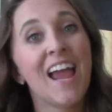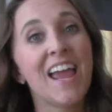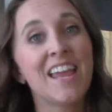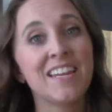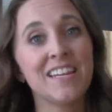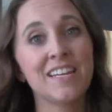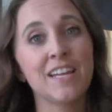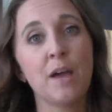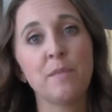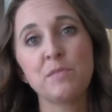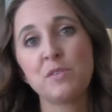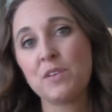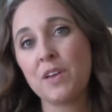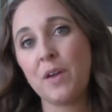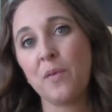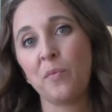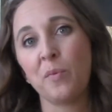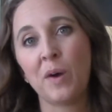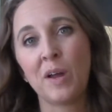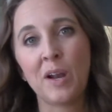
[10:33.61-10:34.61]
anytime you
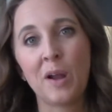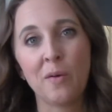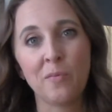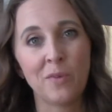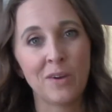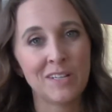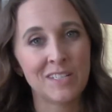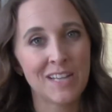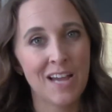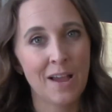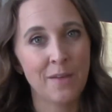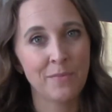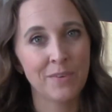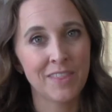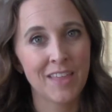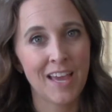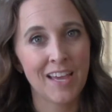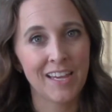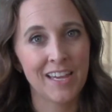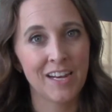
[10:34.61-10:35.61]
get one-on-one time with
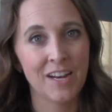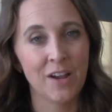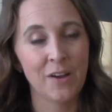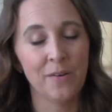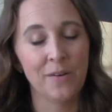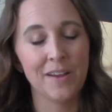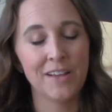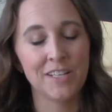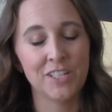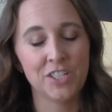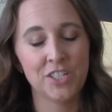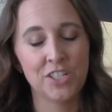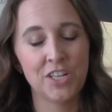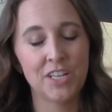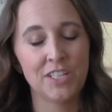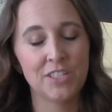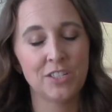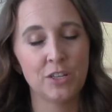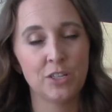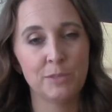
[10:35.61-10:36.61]
that kiddo, it's
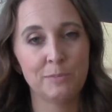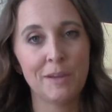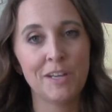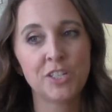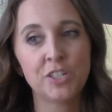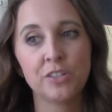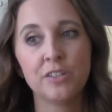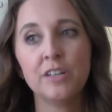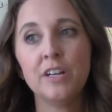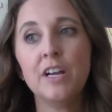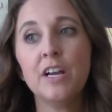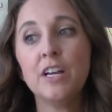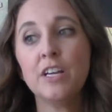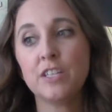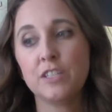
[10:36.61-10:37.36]
just so special.